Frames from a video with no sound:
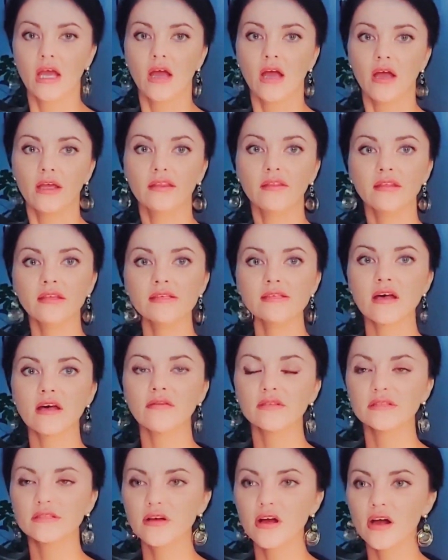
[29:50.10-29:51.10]
uh, in this
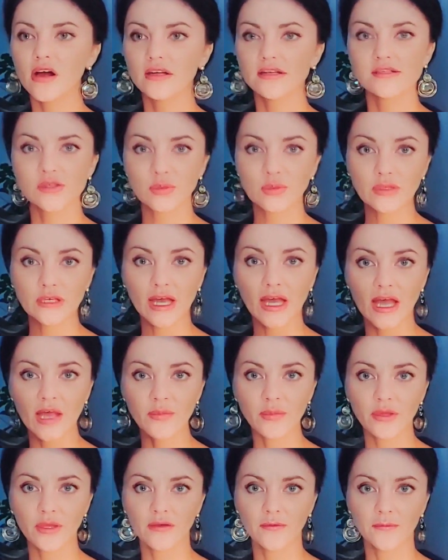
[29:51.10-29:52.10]
avatar is to be
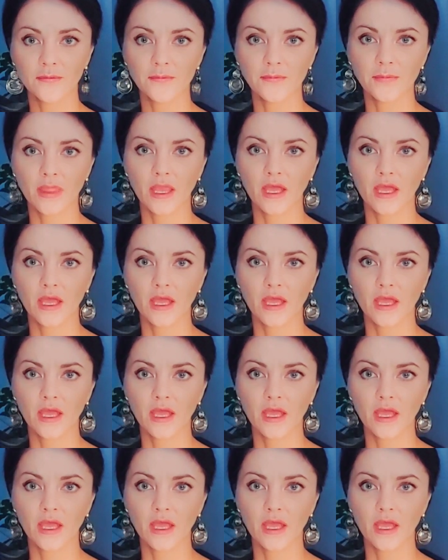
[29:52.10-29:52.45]
happy.